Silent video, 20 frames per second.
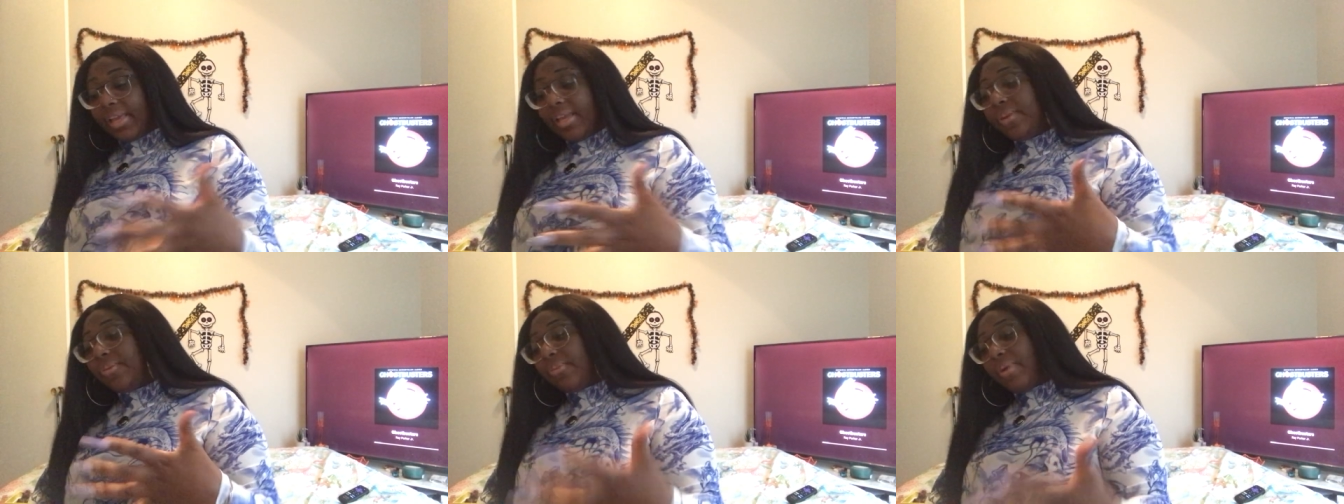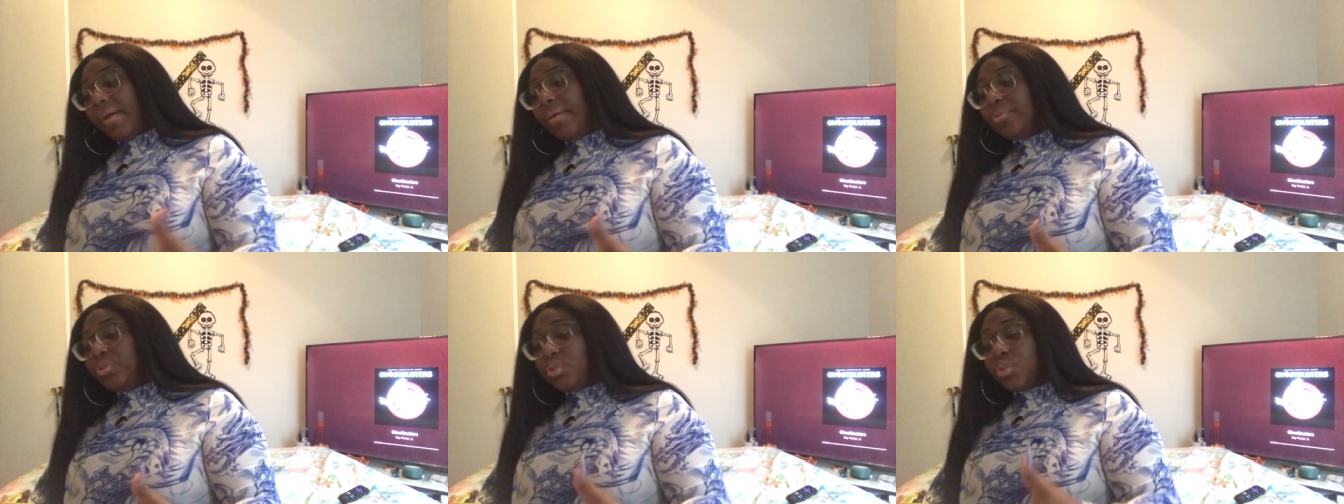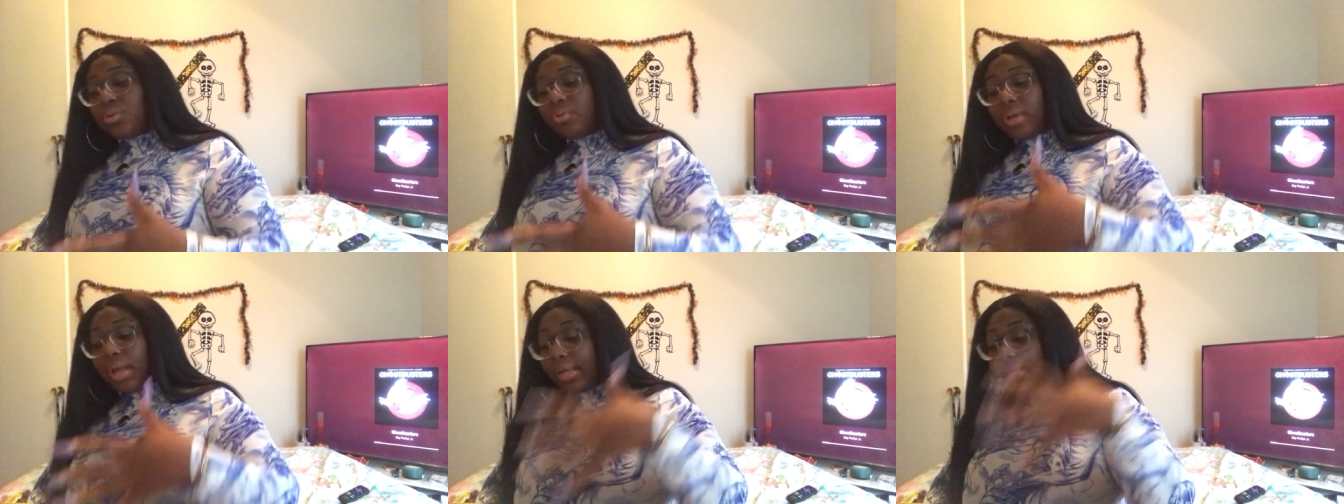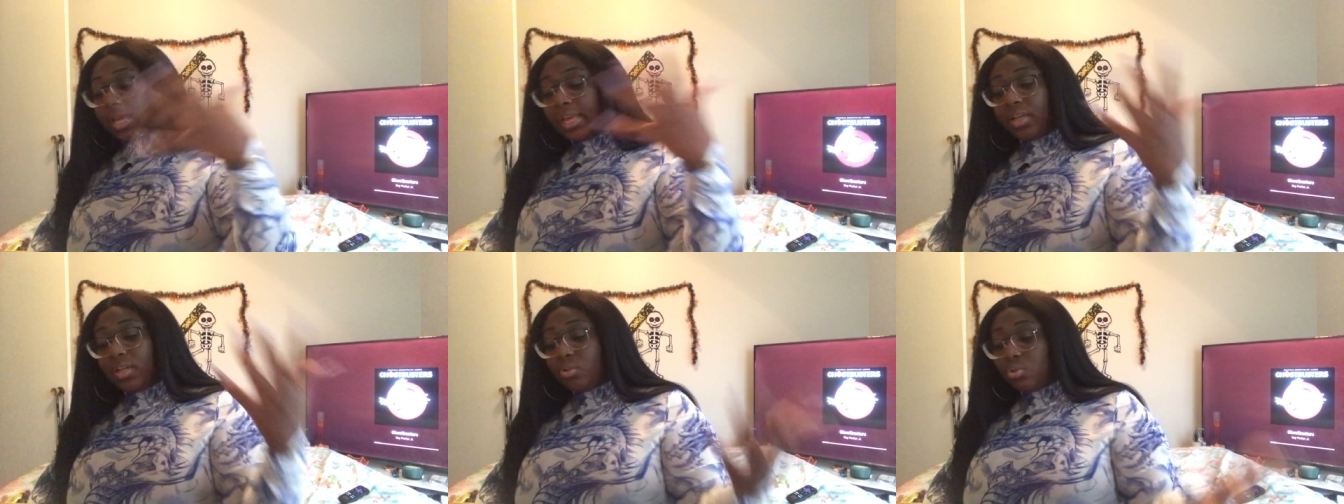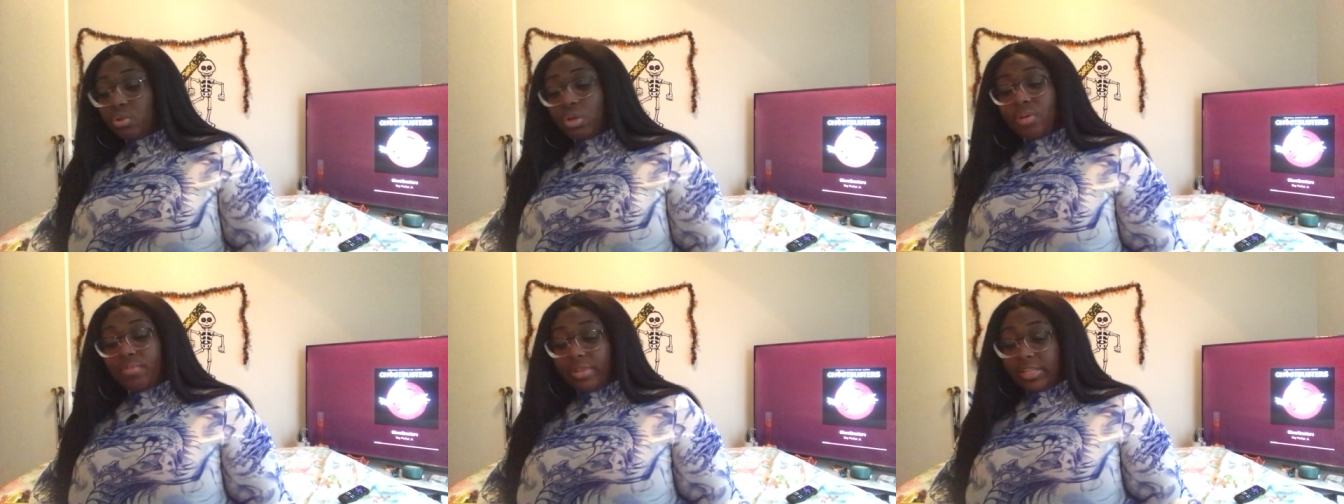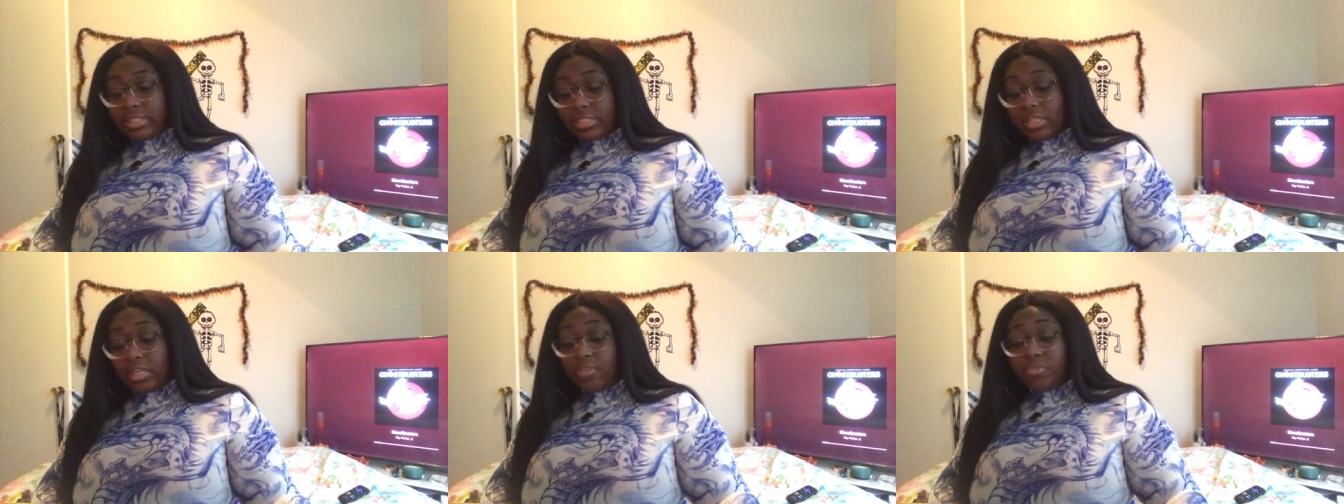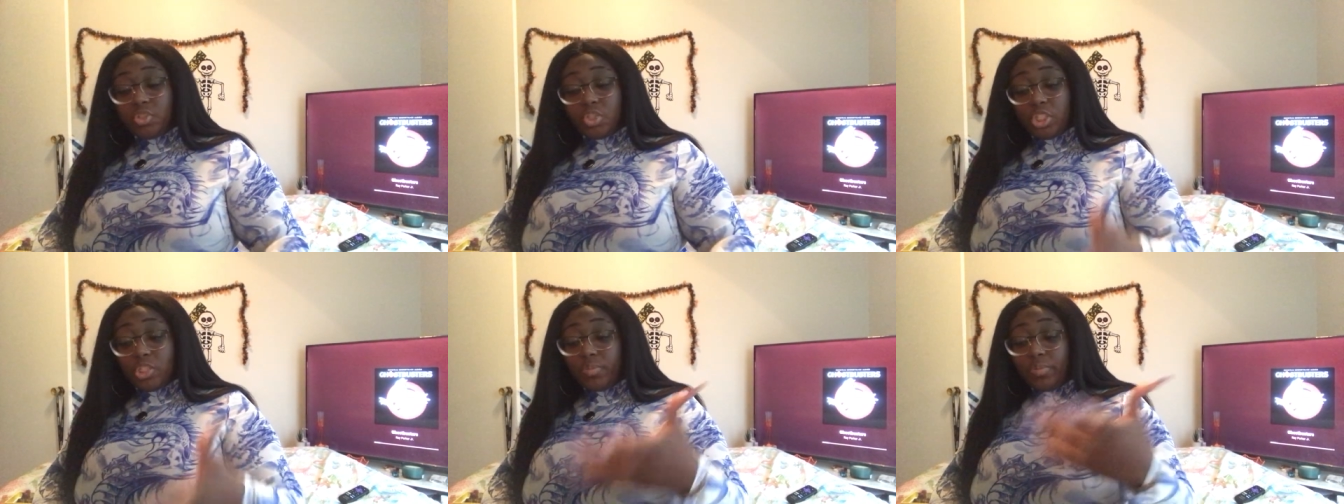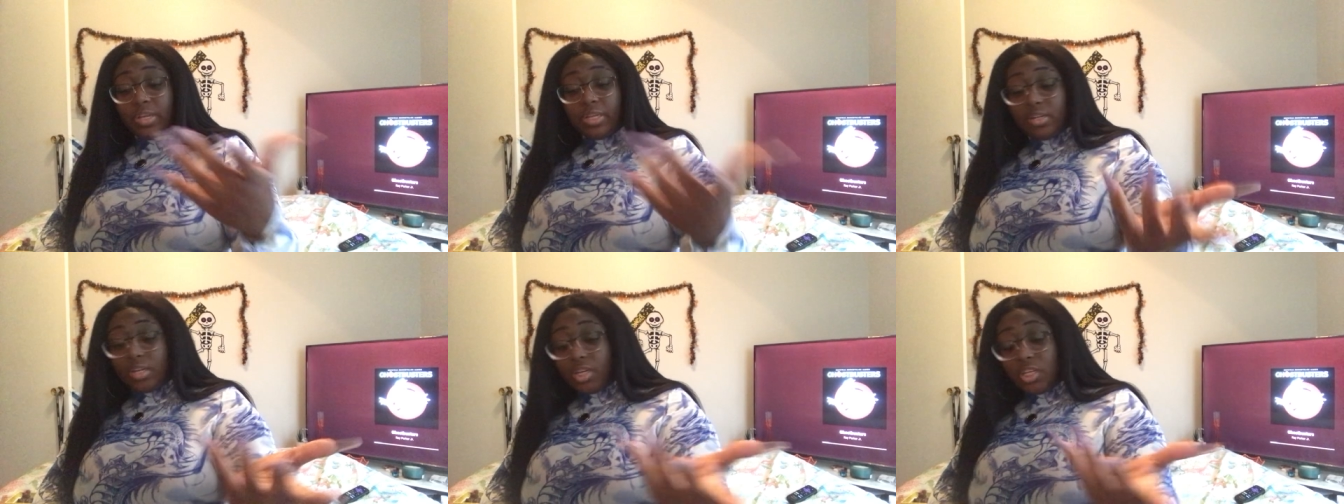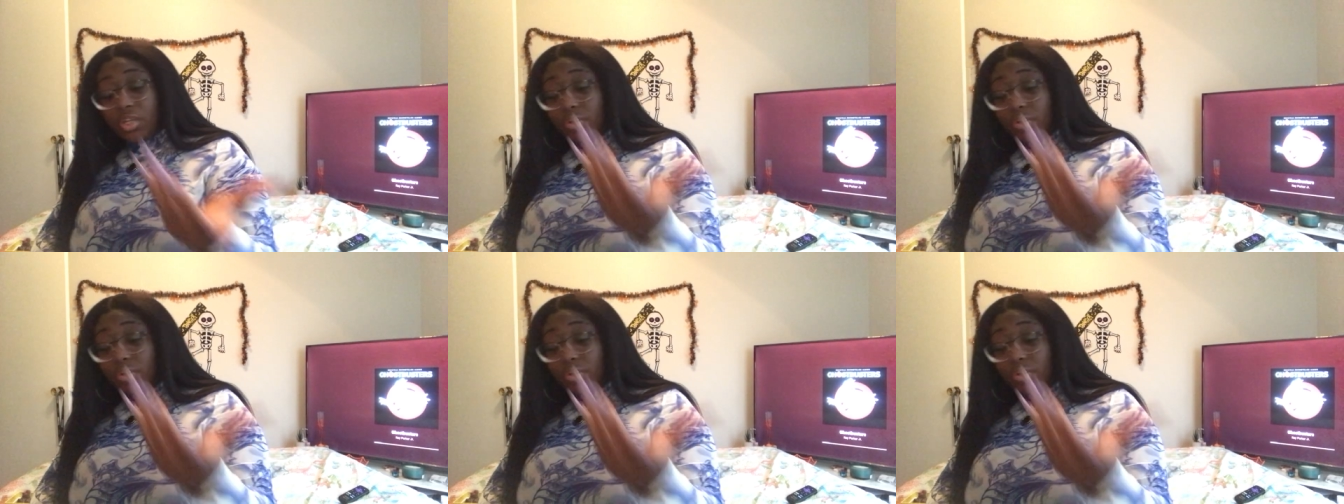get around you, I can't control myself. Just being near